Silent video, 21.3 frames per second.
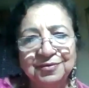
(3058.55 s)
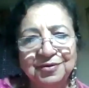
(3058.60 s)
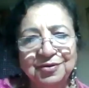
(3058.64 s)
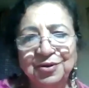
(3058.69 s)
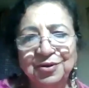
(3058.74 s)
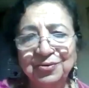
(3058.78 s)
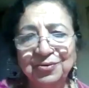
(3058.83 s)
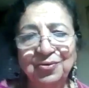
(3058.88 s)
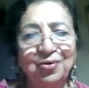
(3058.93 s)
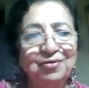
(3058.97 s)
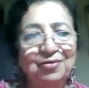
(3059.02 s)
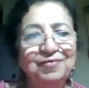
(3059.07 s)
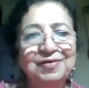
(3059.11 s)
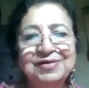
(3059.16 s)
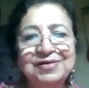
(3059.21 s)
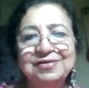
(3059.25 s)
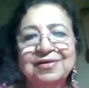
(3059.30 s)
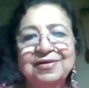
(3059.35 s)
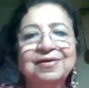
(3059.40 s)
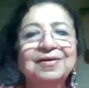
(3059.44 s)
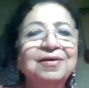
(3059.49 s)
You
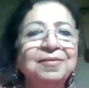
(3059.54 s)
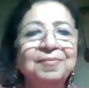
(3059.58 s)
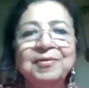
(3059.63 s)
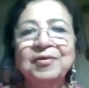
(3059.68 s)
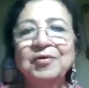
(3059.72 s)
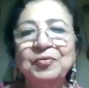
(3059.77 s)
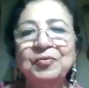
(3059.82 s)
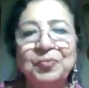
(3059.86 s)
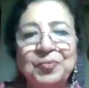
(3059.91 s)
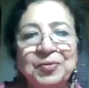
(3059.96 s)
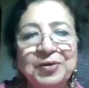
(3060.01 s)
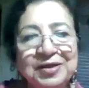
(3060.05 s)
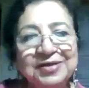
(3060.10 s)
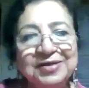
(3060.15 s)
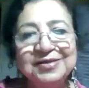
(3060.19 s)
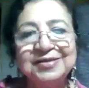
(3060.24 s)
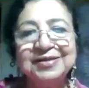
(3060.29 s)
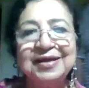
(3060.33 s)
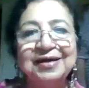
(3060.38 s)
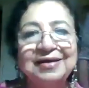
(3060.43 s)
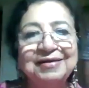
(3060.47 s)
always learn about
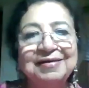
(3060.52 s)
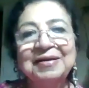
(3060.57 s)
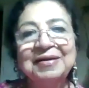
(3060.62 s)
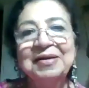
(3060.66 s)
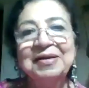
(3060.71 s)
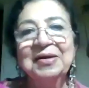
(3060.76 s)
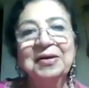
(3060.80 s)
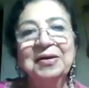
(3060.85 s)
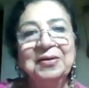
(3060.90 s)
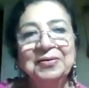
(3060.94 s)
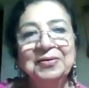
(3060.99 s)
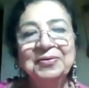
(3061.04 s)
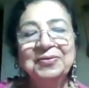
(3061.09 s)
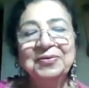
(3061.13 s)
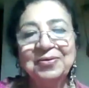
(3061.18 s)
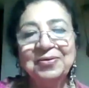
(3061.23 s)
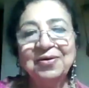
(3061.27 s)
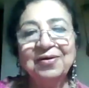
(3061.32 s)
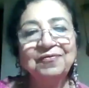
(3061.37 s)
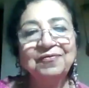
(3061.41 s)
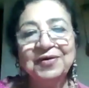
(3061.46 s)
peace and,
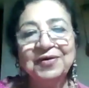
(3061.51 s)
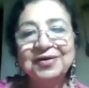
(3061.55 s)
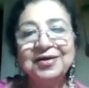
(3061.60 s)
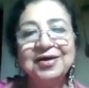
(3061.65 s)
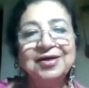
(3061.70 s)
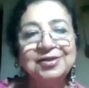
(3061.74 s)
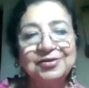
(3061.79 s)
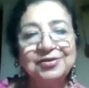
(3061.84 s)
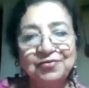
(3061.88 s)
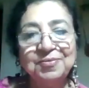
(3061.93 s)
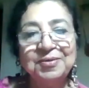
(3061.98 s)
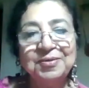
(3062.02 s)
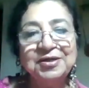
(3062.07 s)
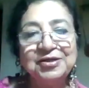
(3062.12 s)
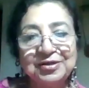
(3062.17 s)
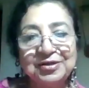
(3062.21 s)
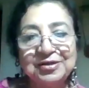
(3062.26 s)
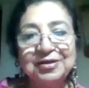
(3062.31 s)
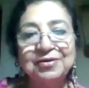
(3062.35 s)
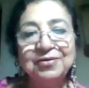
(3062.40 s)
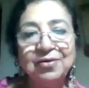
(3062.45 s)
conflict
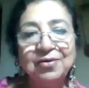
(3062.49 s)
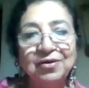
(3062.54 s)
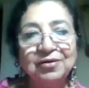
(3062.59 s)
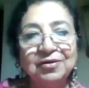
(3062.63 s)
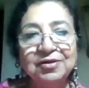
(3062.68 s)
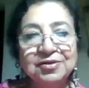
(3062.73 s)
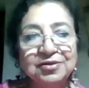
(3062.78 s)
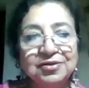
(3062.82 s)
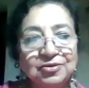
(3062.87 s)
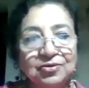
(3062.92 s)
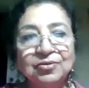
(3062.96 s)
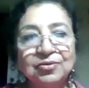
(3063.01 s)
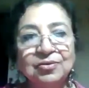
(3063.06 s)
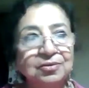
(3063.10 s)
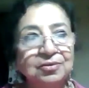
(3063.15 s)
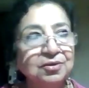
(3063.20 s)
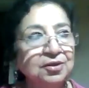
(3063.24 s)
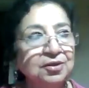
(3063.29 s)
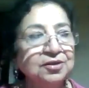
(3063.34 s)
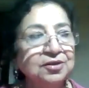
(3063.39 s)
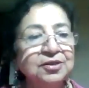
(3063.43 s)
transformation and all this.
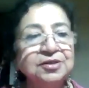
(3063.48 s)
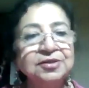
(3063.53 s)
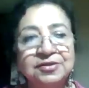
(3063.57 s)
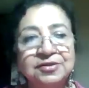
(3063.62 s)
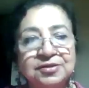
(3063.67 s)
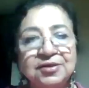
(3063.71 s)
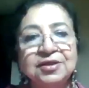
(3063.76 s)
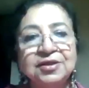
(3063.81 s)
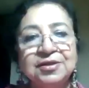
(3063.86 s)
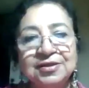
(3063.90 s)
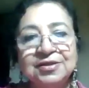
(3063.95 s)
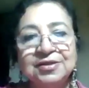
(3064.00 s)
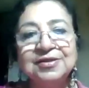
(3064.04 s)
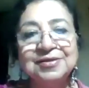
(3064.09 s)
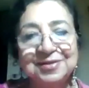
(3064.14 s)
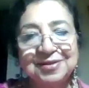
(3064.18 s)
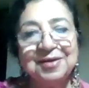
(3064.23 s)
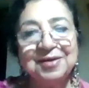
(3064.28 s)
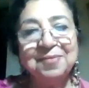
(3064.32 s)
So it is